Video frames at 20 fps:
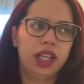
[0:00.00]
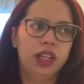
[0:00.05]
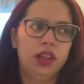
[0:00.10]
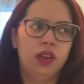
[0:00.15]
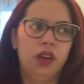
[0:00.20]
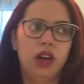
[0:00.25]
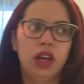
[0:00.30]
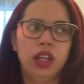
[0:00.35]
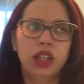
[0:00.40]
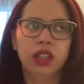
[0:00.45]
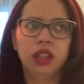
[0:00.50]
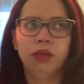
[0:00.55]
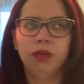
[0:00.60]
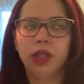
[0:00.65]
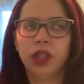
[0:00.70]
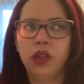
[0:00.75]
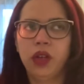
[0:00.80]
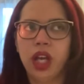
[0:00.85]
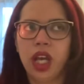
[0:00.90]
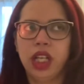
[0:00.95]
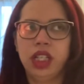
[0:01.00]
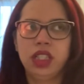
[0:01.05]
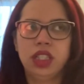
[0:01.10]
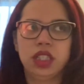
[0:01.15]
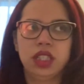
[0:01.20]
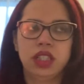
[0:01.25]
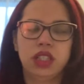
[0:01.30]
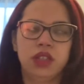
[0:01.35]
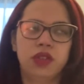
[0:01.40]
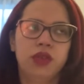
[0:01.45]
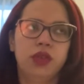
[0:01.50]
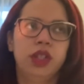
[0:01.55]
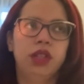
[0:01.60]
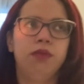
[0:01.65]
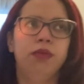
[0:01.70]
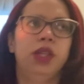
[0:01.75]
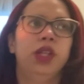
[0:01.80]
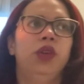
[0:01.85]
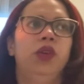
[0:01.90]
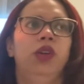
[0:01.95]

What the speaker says: an argument or had a disagreement,